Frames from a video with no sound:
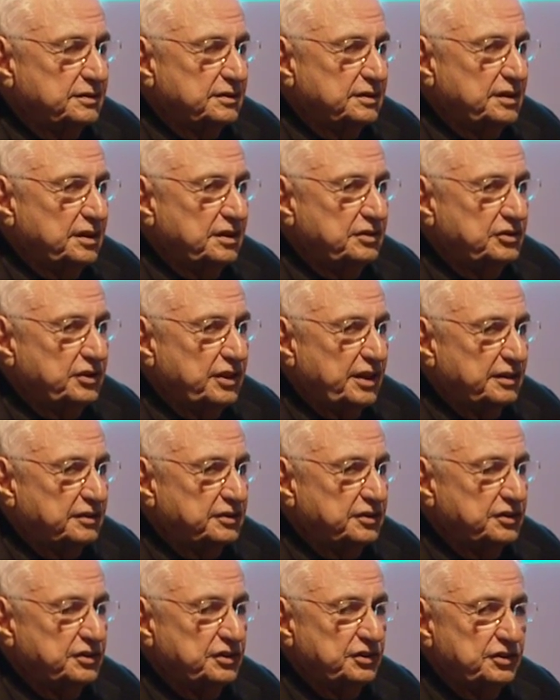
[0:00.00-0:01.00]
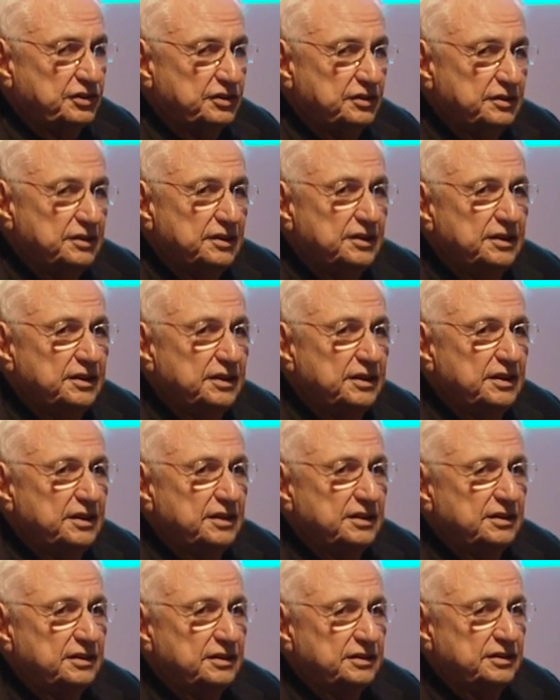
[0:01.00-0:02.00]
contractors
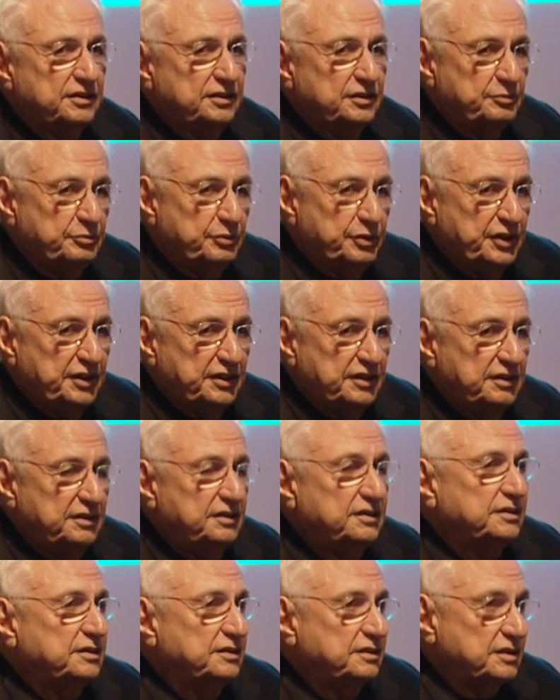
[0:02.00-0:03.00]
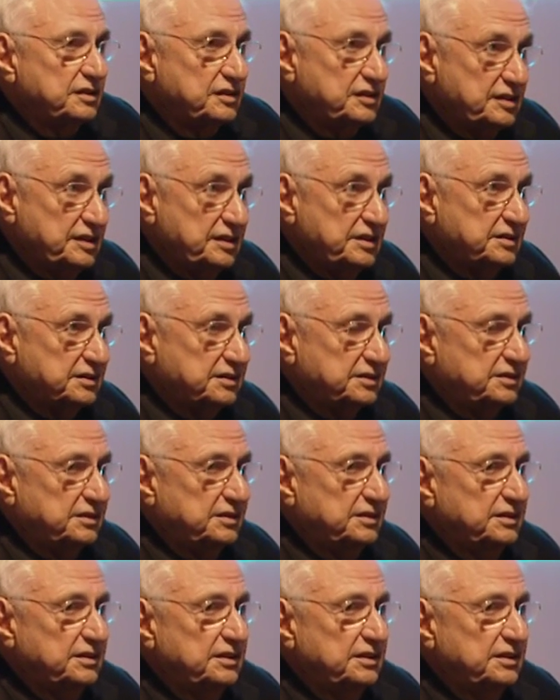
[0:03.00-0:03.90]
to bid on the steel.